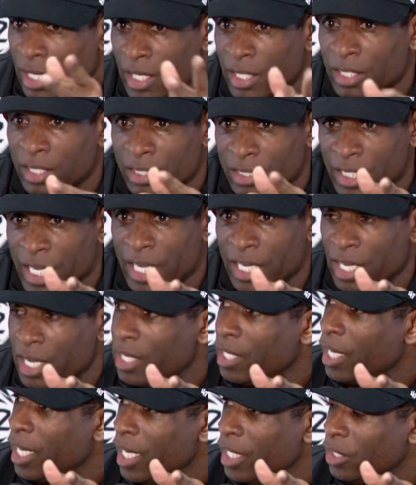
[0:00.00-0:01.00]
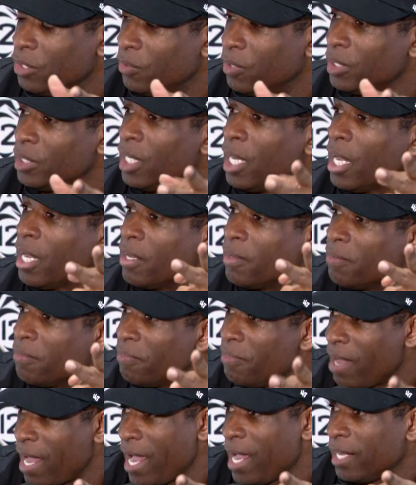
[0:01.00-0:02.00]
and take care of your injuries
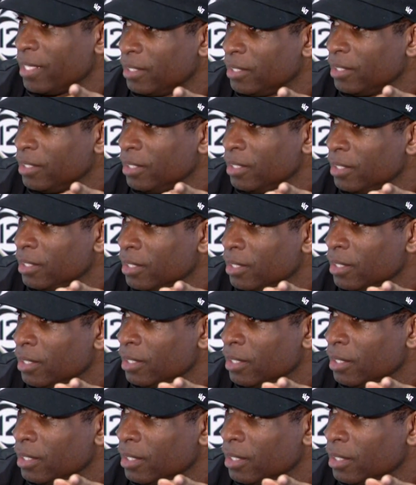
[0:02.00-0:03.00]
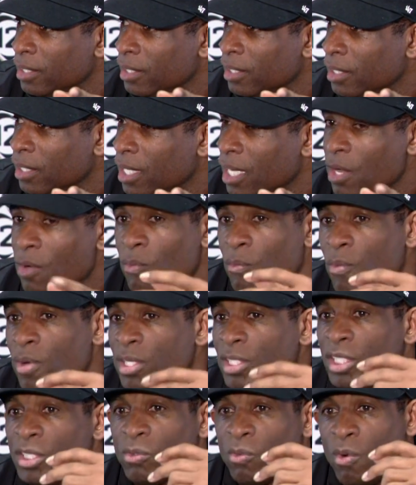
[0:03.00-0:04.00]
fast
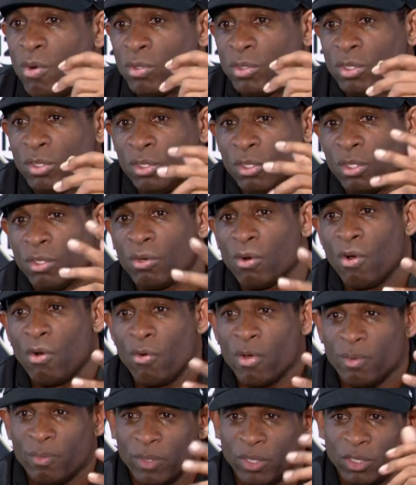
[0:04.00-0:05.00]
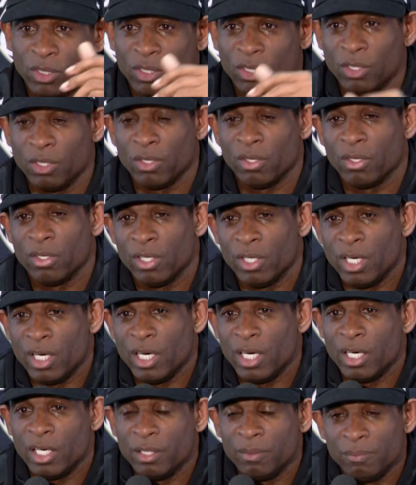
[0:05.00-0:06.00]
we just want you to grow and mature,
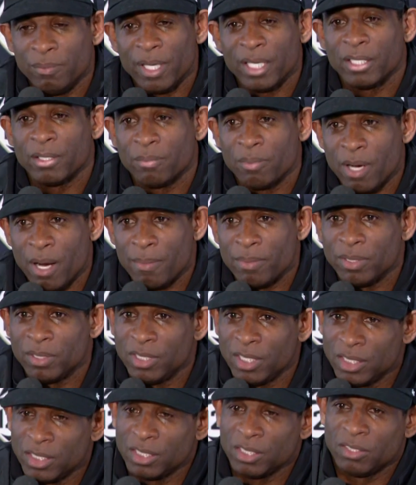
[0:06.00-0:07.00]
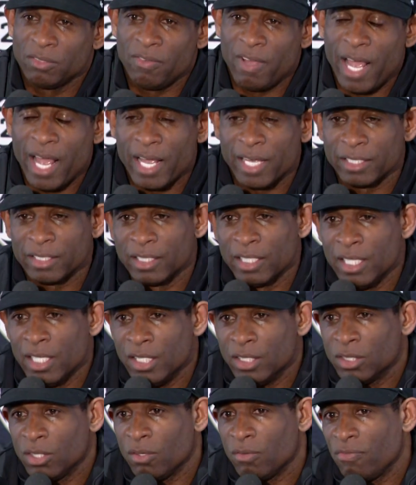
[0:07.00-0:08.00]
uh, make the proper decisions fast.
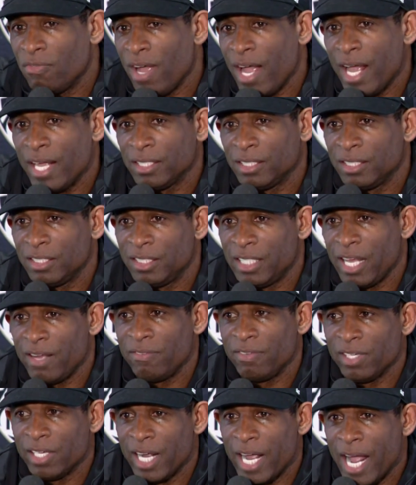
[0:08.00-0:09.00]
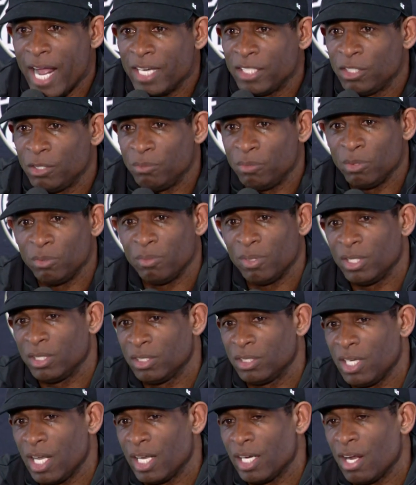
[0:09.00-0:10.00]
So fast is definitely an attribute, but
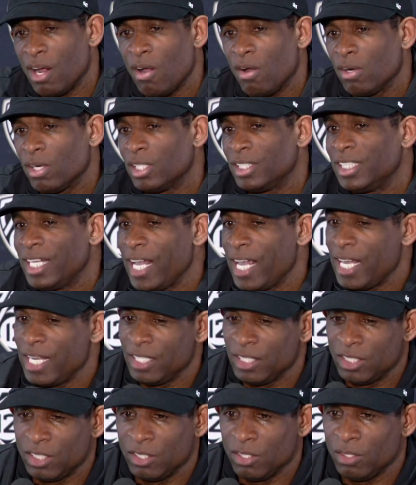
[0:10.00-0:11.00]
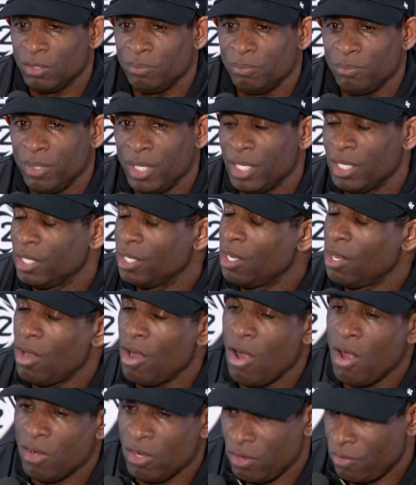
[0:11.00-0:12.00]
it's not all attained to being
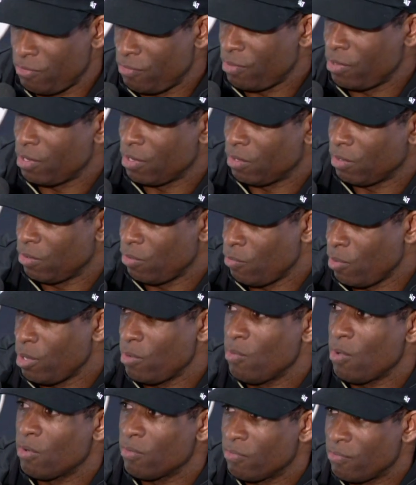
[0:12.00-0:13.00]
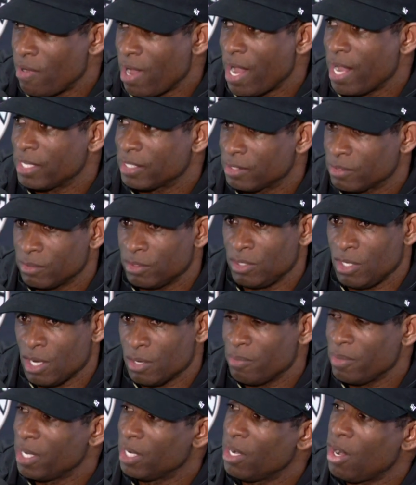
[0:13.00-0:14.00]
on the field. We want fast
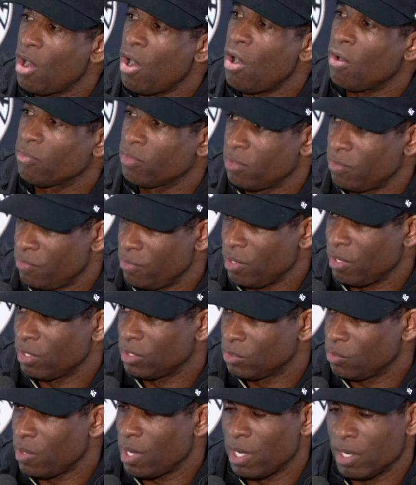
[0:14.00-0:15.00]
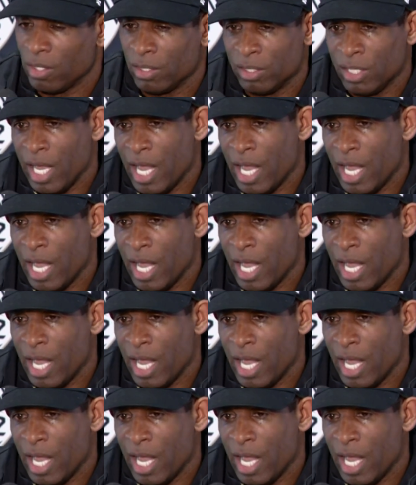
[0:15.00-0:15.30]
young men off the field as well,